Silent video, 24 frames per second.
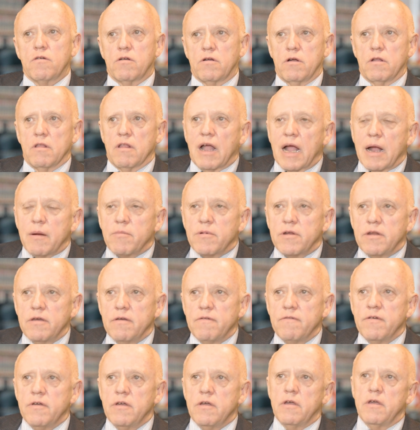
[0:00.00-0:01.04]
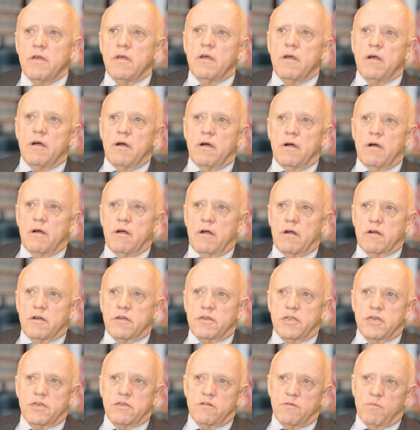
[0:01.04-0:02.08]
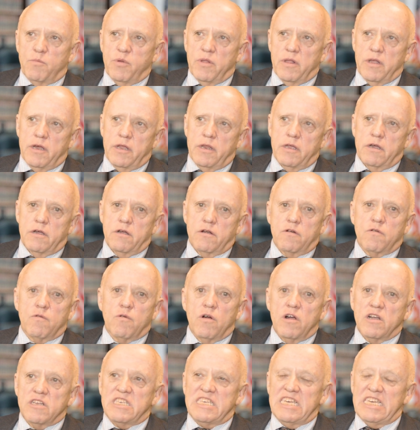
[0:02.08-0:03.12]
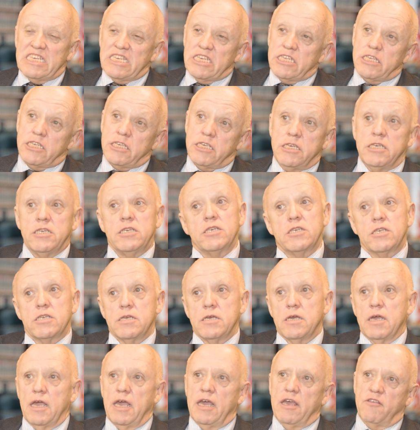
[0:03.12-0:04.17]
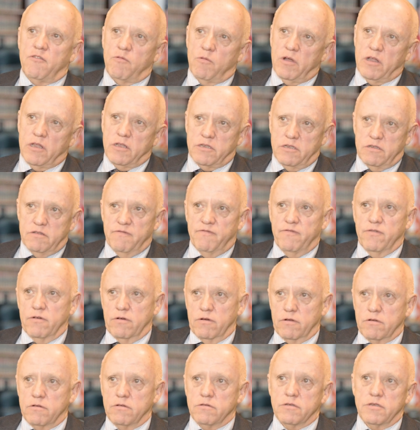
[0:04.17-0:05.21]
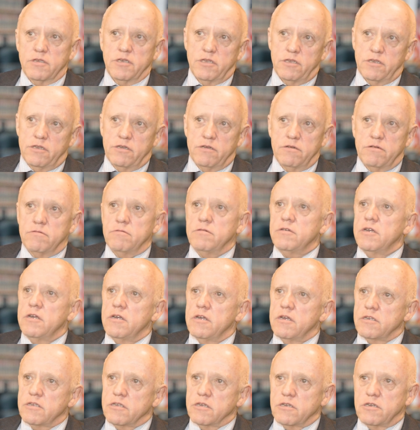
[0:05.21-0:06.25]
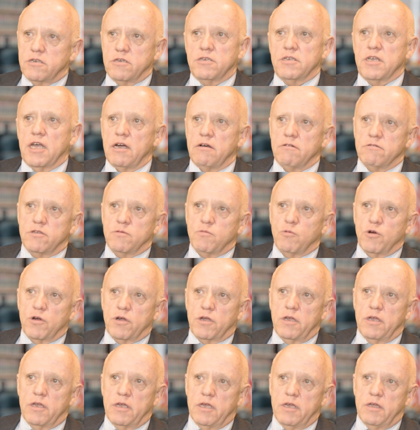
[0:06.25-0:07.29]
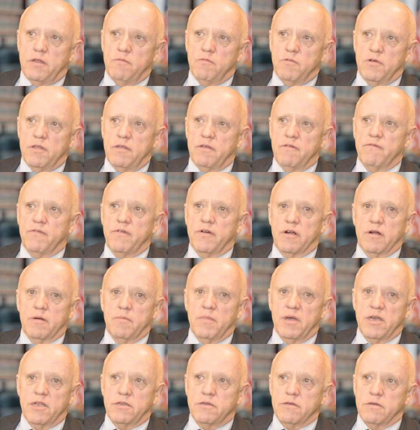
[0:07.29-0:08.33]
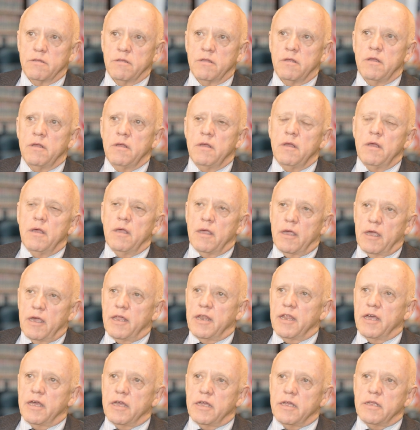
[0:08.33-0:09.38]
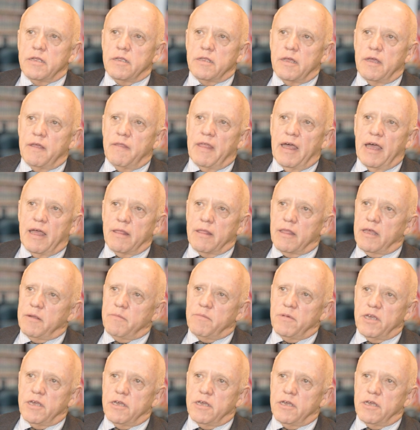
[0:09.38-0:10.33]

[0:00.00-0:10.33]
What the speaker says: collaborative architectural planning across agencies, as well as the verticals into, such as I was working in with environmental. And that led me